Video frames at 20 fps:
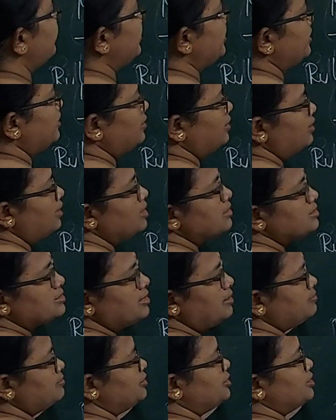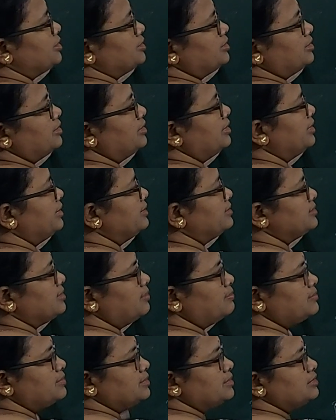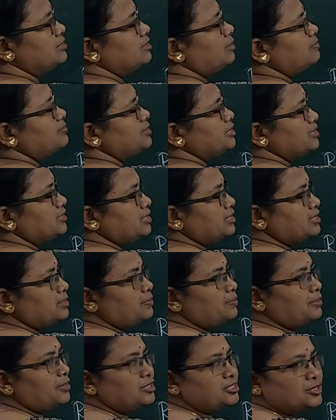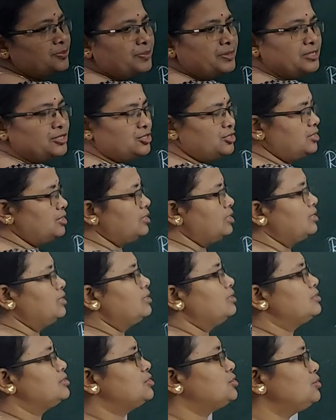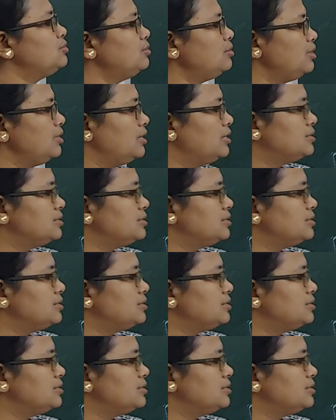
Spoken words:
friend, subject. It is subject in reporting speech. So